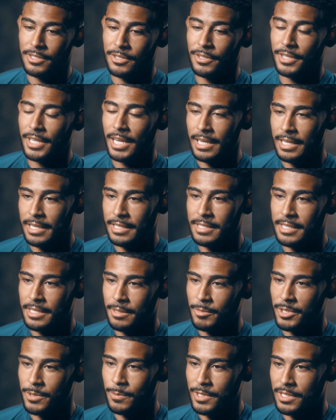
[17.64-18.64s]
Sunday league
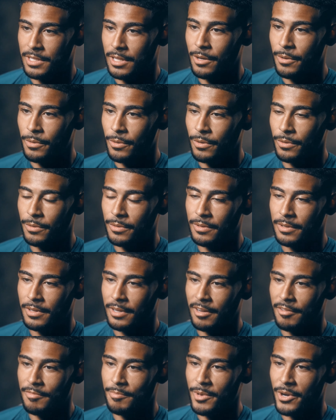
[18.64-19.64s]
team, which was local
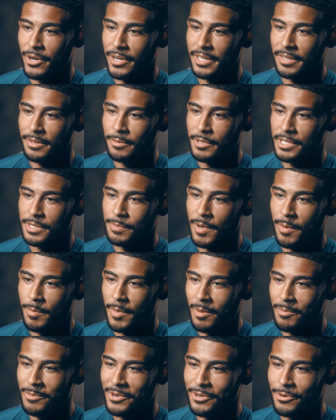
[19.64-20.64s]
of mine, which my
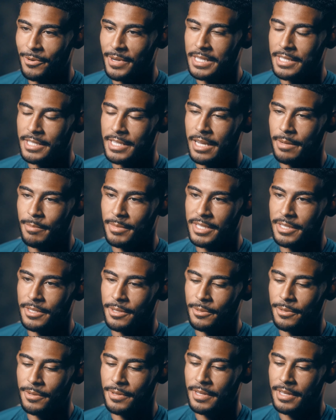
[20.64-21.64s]
mum would always take me
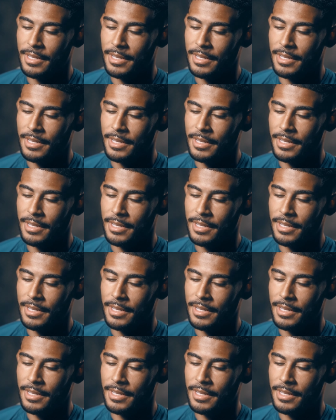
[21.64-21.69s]
to.